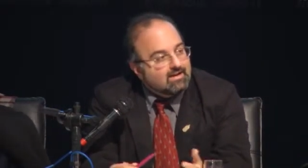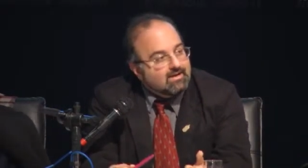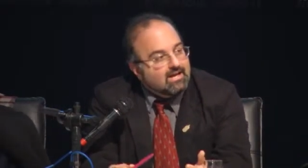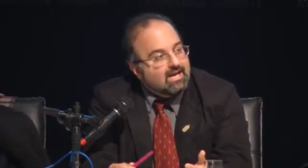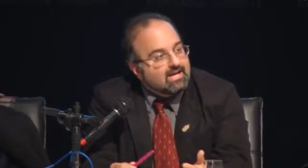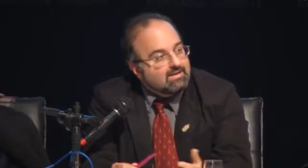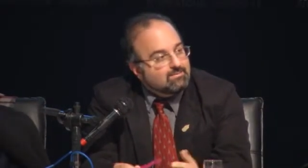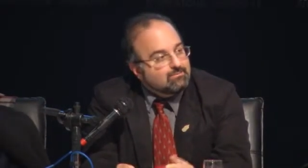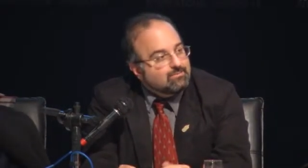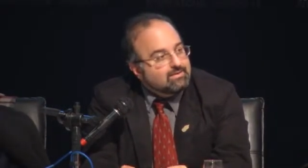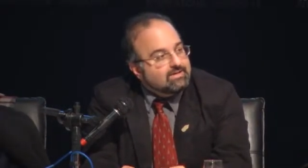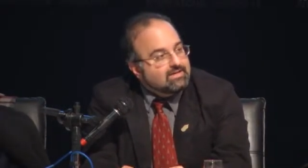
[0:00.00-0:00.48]

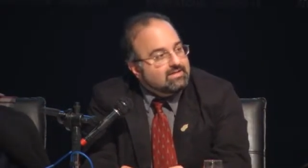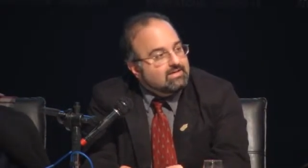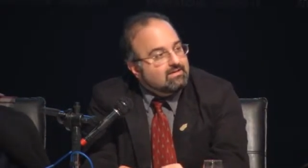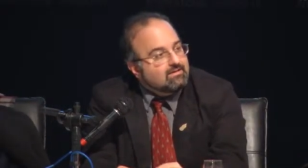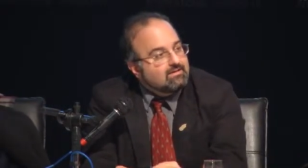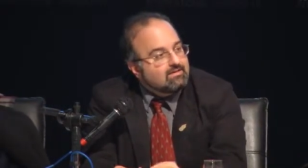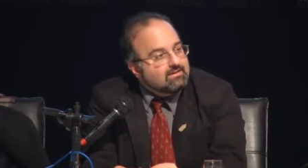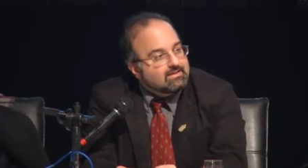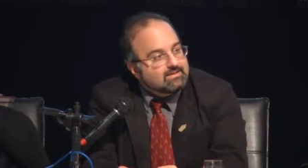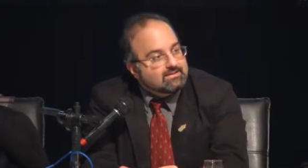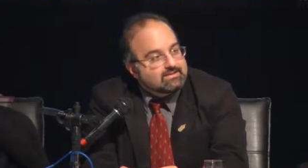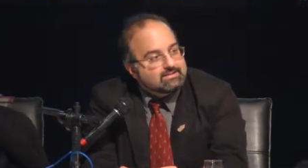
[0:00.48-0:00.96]
And we hear
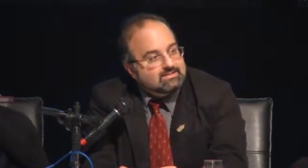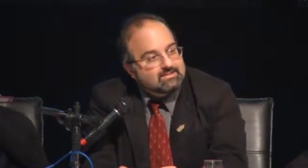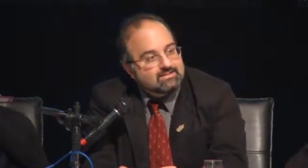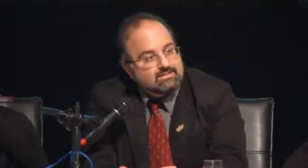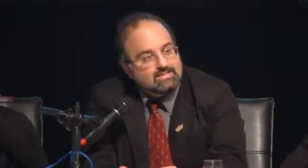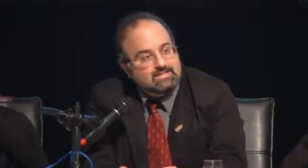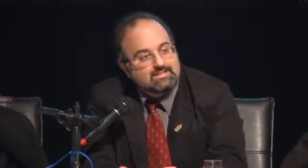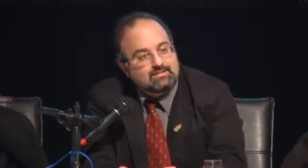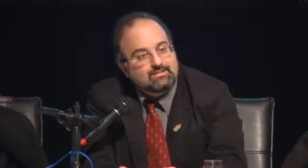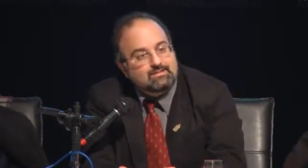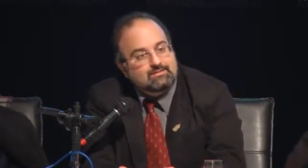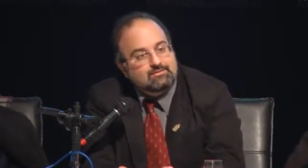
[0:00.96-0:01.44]
this
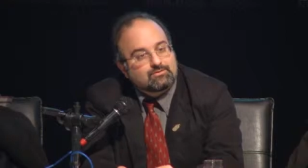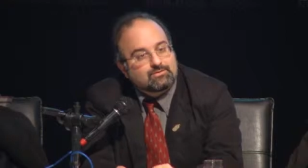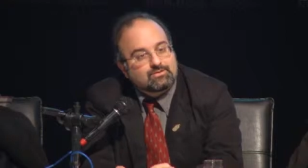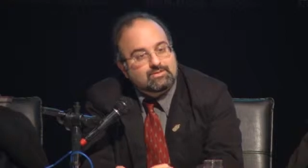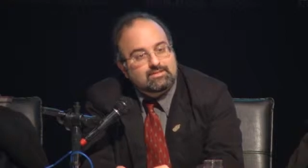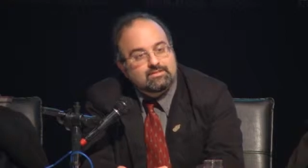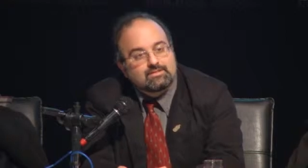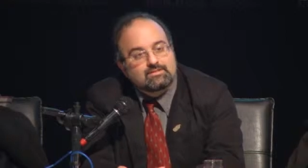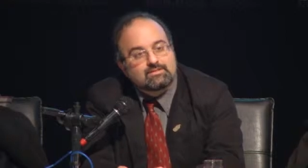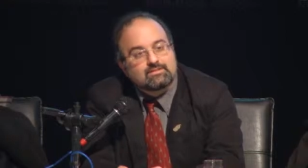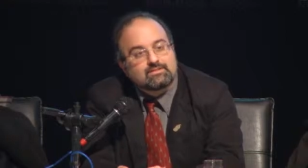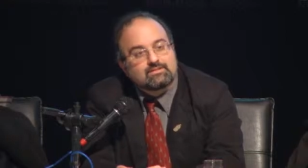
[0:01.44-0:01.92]
in the
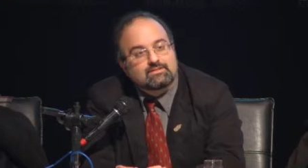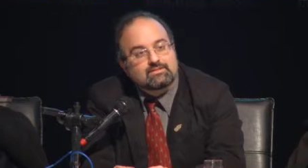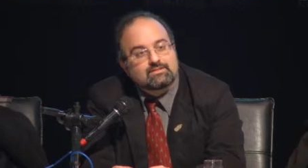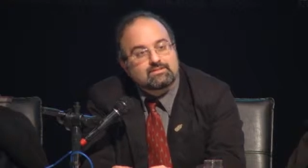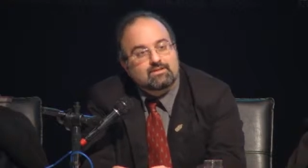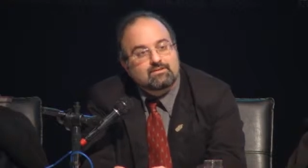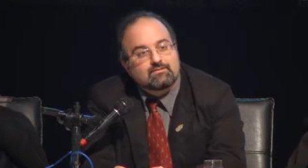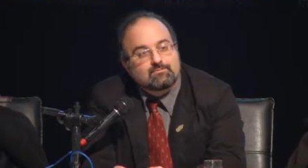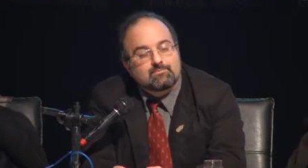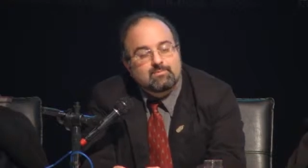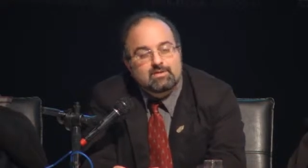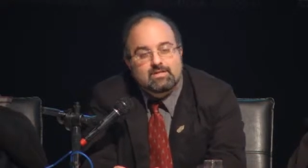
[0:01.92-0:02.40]
traditions
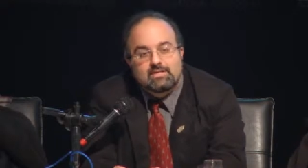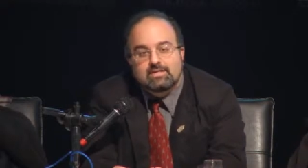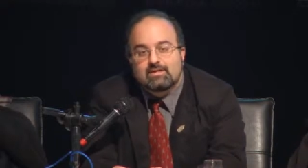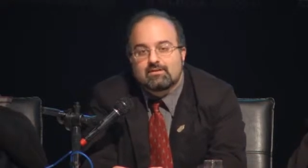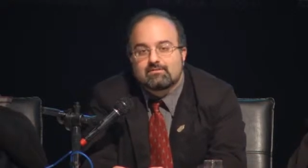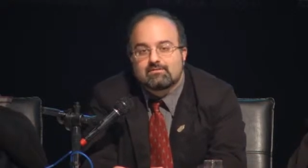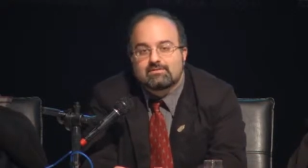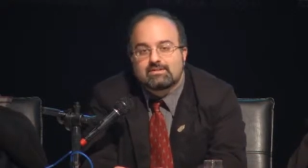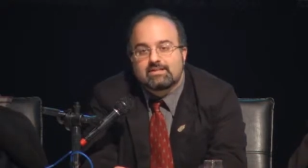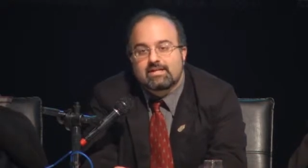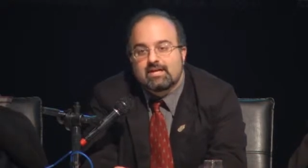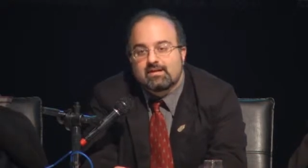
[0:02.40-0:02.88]
of many
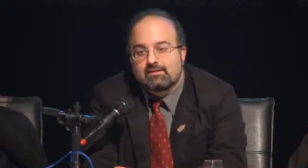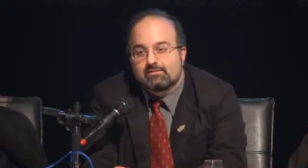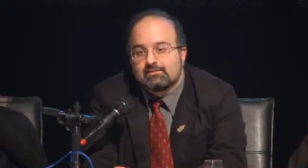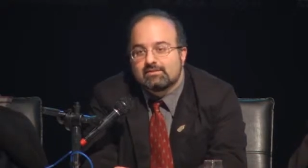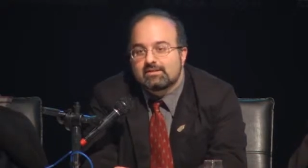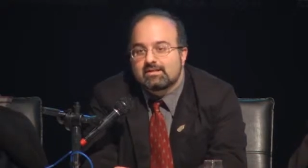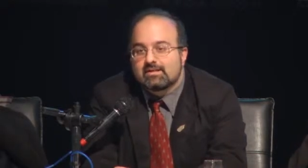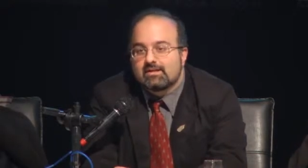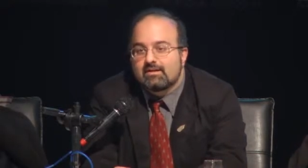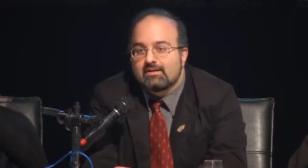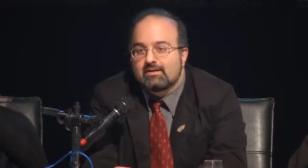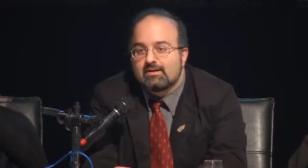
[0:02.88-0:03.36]
of the
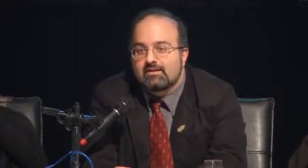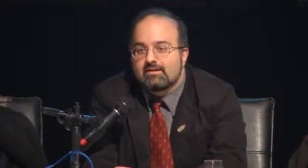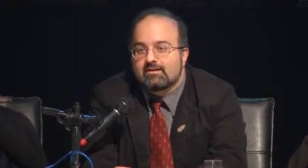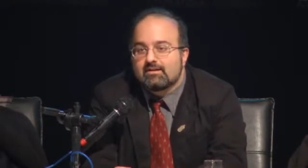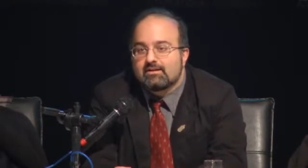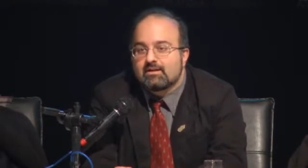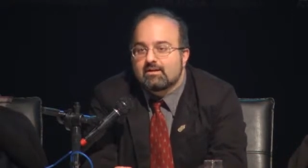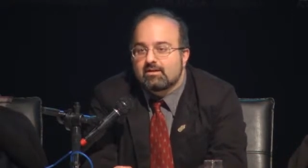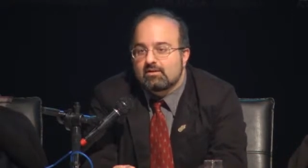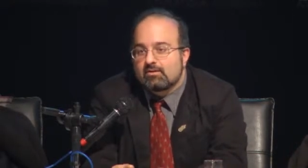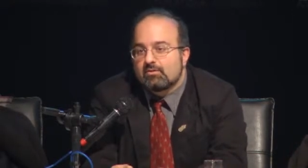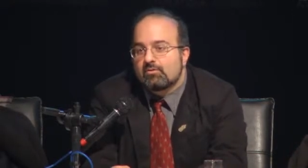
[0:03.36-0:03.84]
awliya
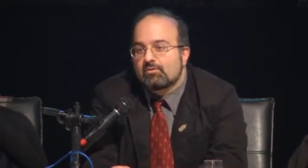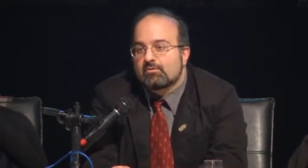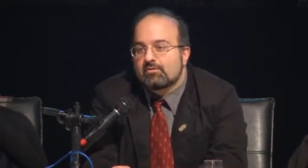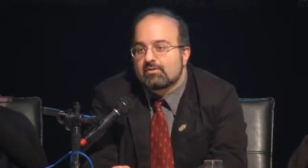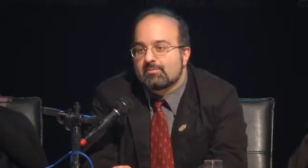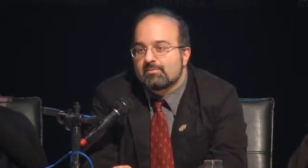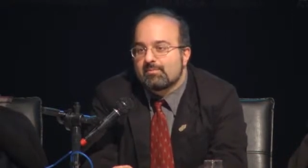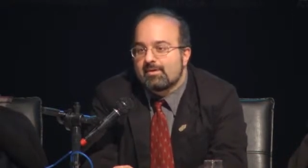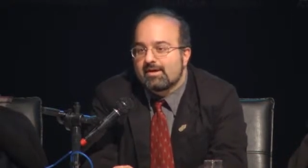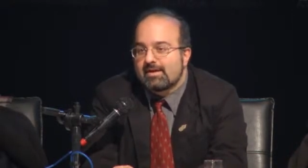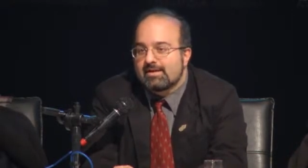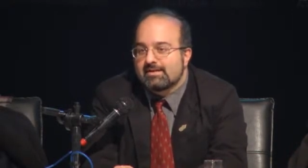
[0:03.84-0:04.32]
who
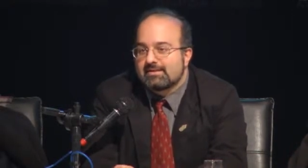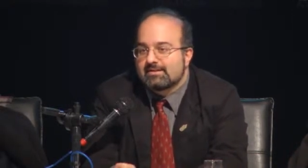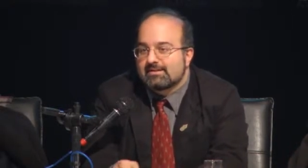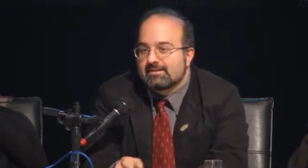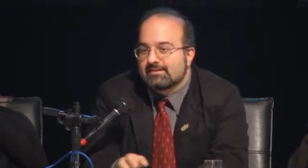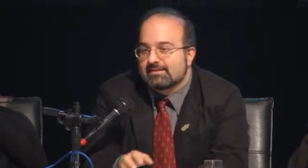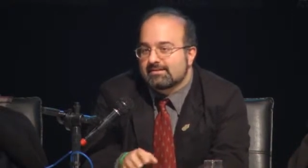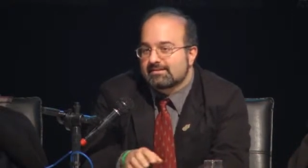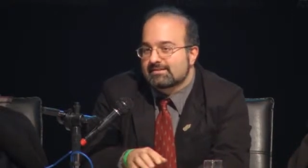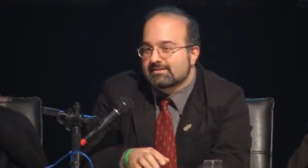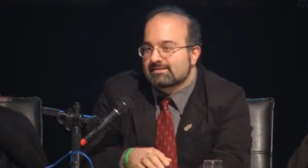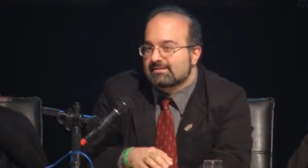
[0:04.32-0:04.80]
remind
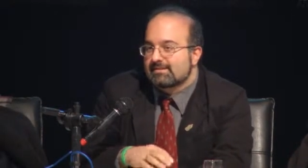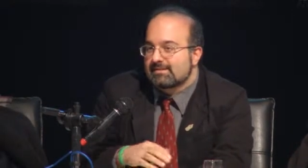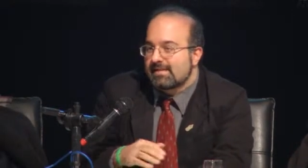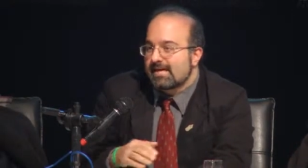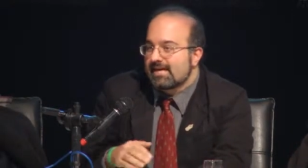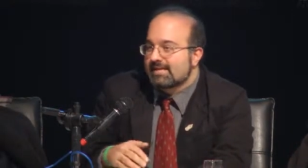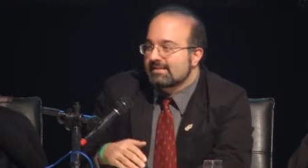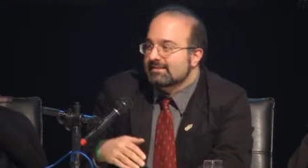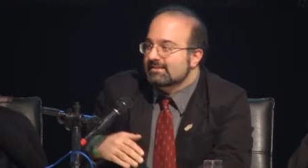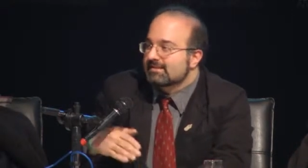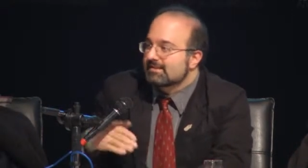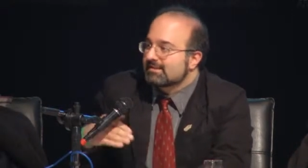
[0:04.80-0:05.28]
us
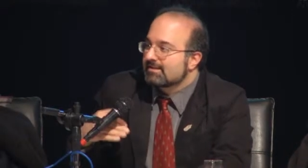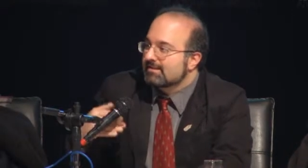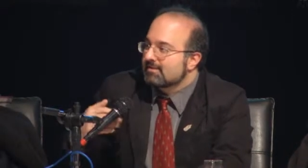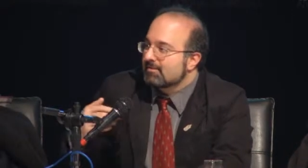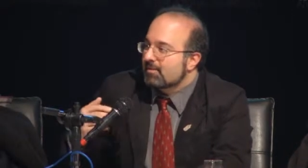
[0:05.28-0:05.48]
that